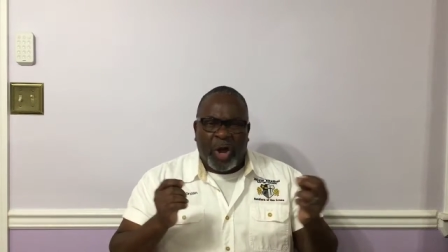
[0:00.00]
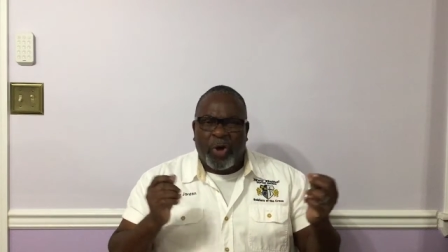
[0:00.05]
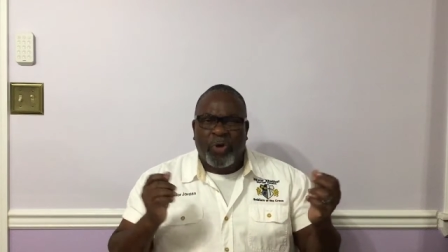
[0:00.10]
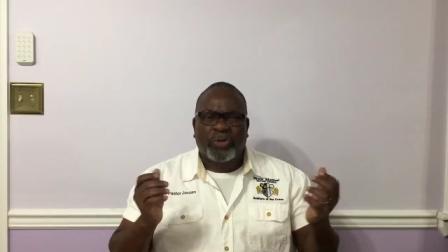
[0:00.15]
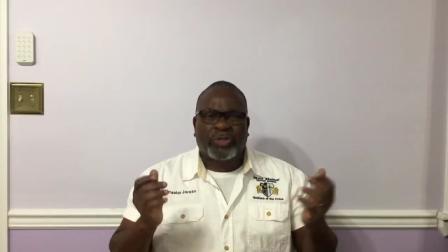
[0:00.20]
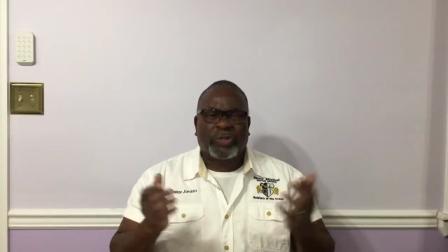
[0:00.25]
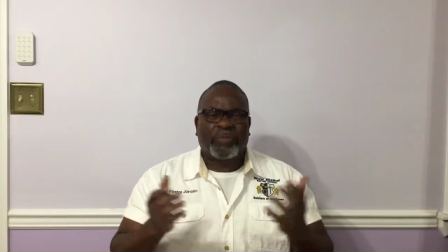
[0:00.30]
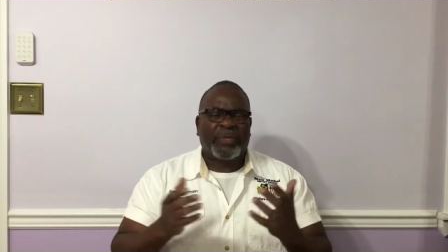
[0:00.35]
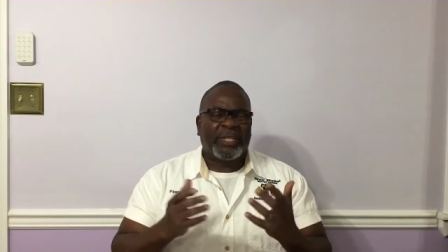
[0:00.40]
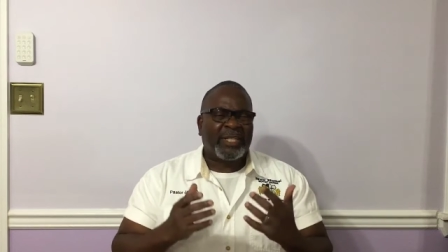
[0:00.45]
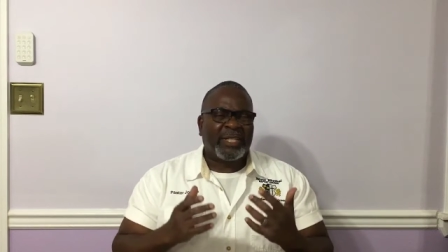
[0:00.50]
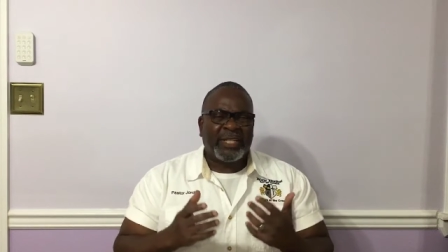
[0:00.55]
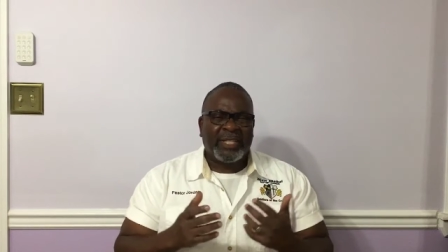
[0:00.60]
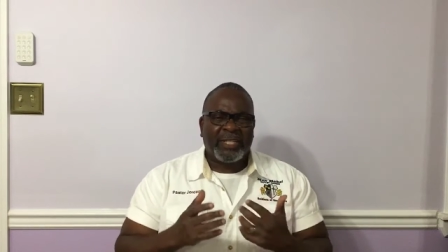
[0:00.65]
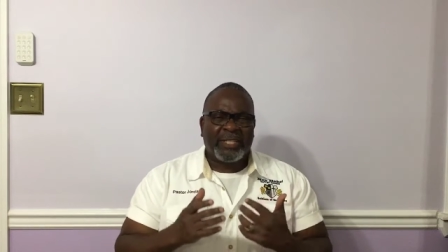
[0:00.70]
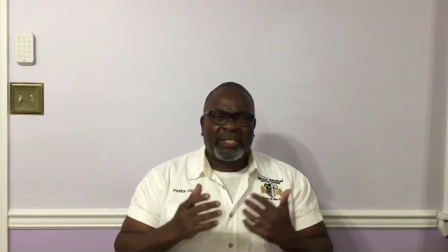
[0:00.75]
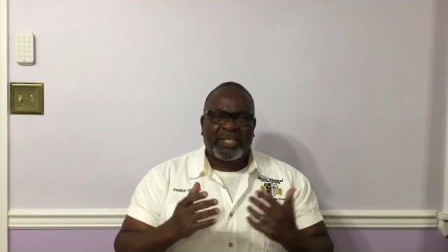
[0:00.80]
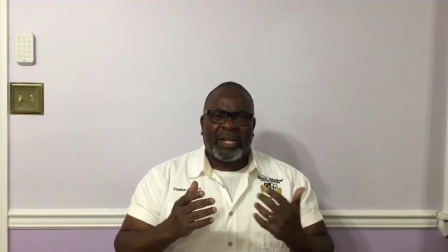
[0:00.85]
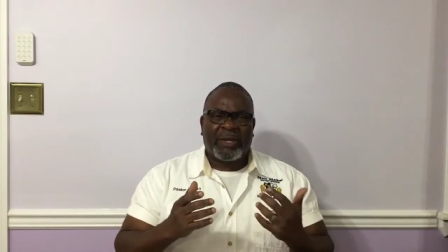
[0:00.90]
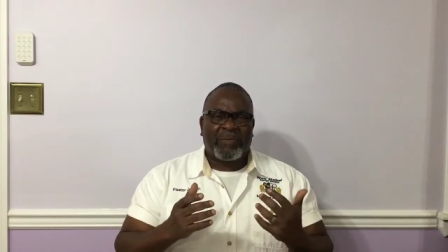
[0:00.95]

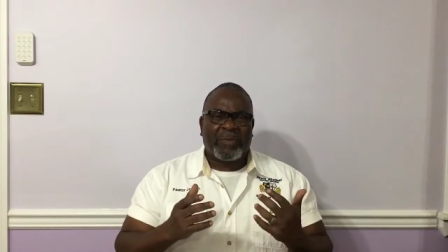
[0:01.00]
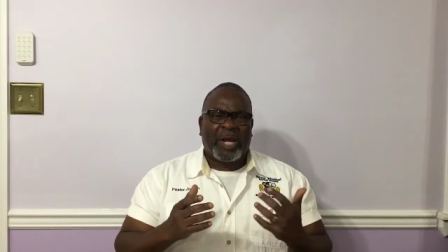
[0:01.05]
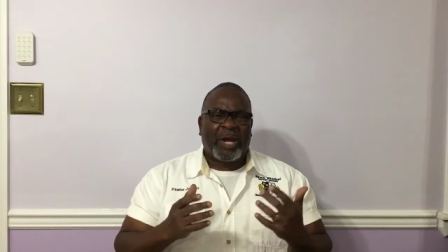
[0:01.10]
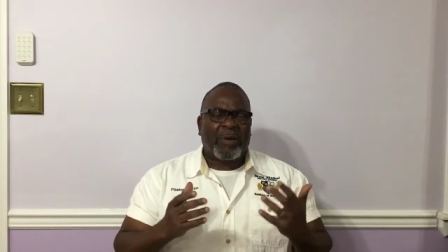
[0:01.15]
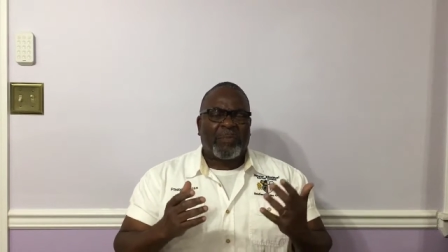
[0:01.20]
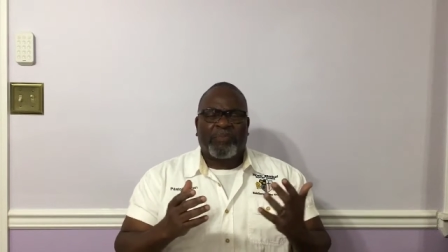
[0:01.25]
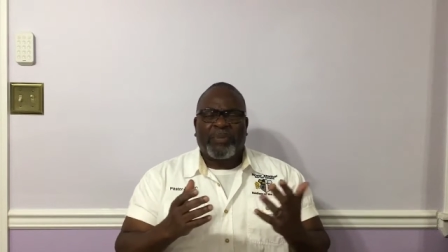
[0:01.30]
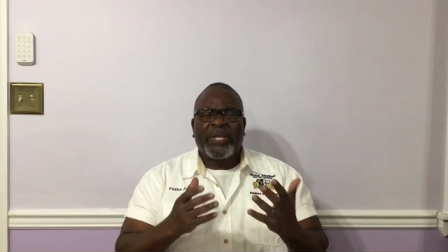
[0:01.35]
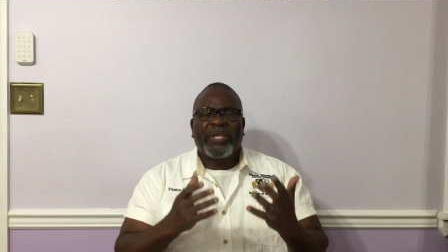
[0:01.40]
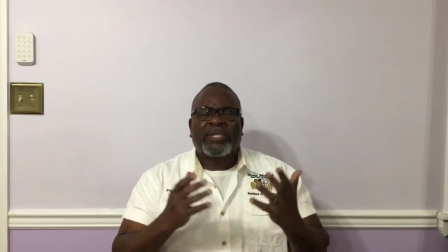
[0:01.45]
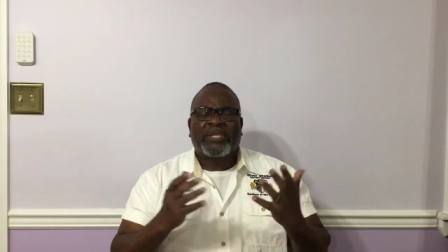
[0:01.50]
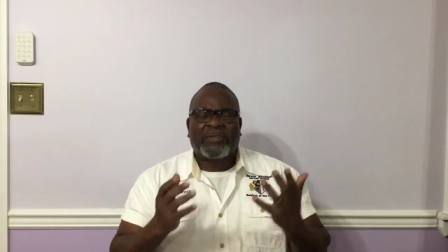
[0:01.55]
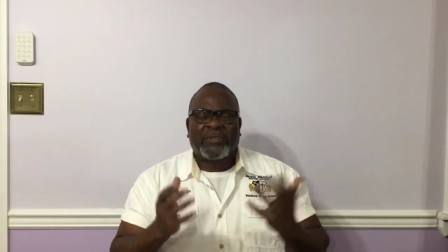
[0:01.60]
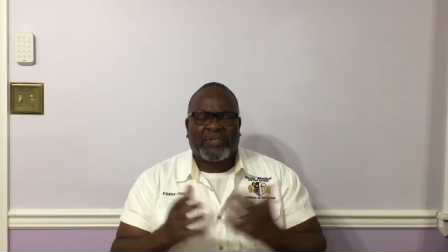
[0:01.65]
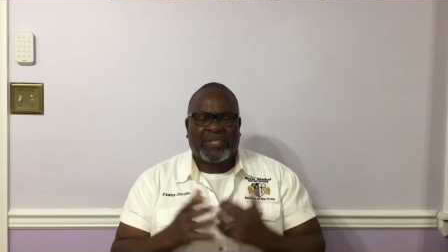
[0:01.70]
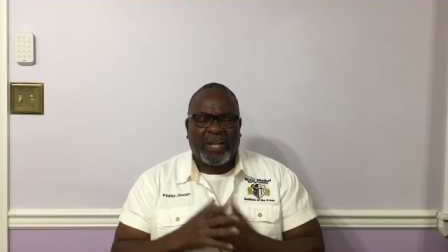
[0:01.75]
ultimately, a piece of